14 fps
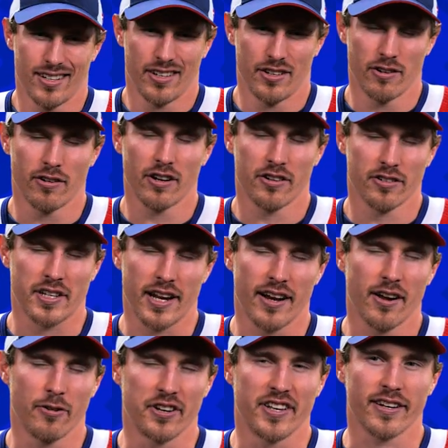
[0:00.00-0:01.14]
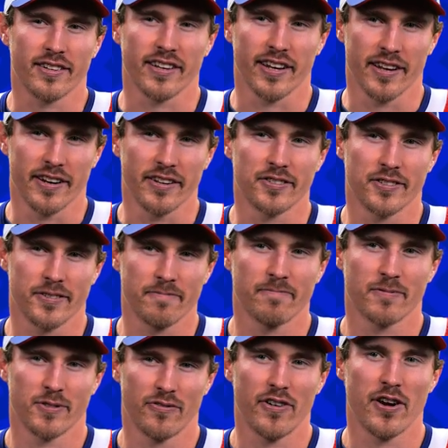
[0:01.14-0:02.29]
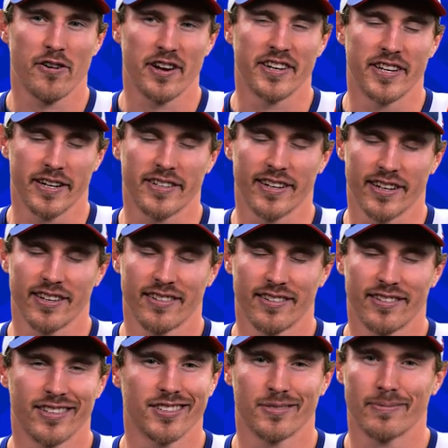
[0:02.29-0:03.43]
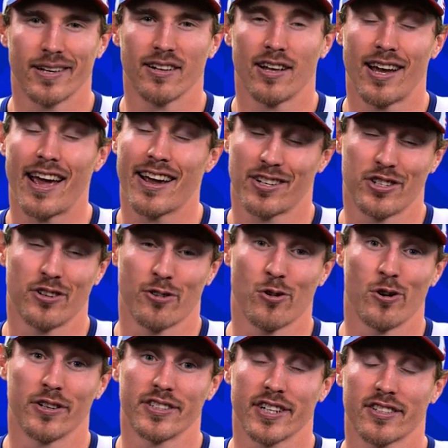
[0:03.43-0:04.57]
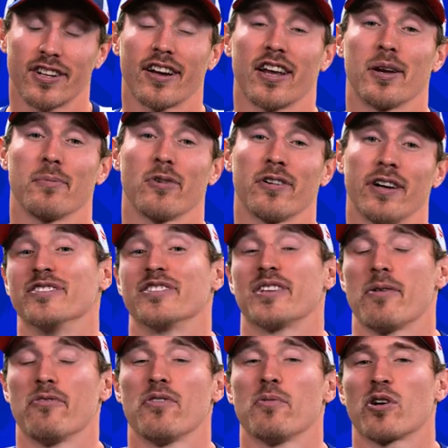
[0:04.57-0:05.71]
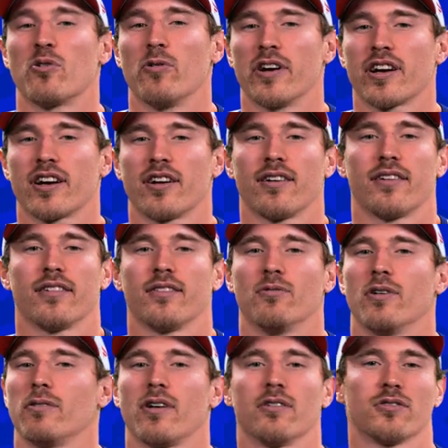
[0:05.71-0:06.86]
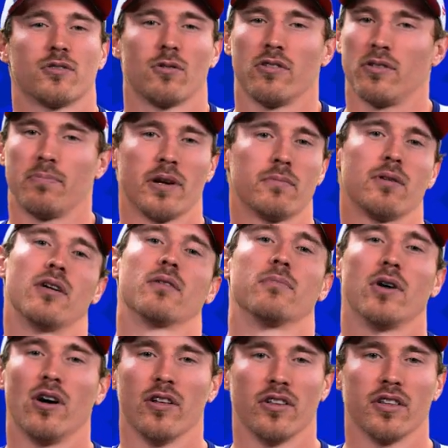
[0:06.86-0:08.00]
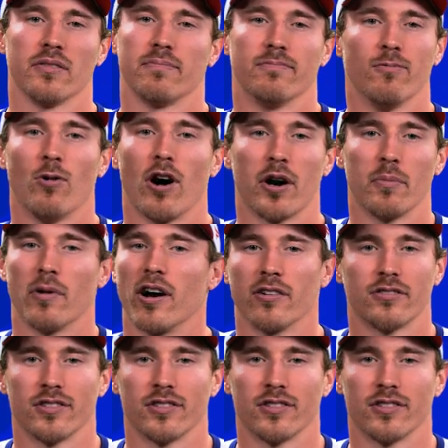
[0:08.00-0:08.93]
You don't understand how addicting it is. It's very addicting. You can spend a lot. I actually don't go on TikTok anymore. And some of them are quick. The one where I was throwing the ping pong ball in the water bottle